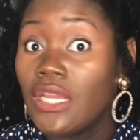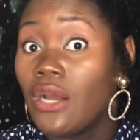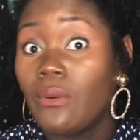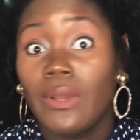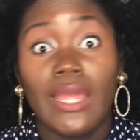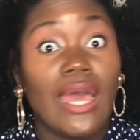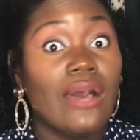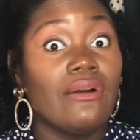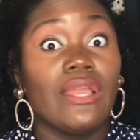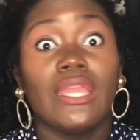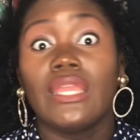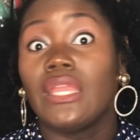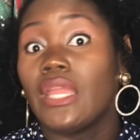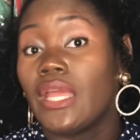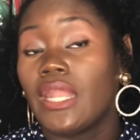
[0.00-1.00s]
Going out
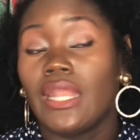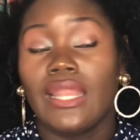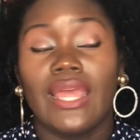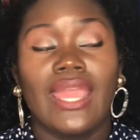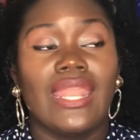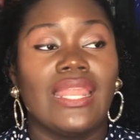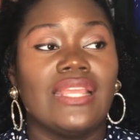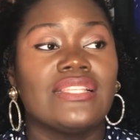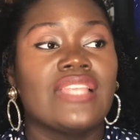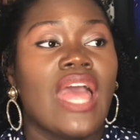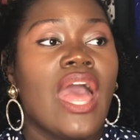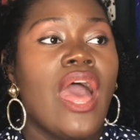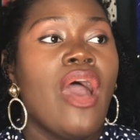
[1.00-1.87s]
and get it, ladies.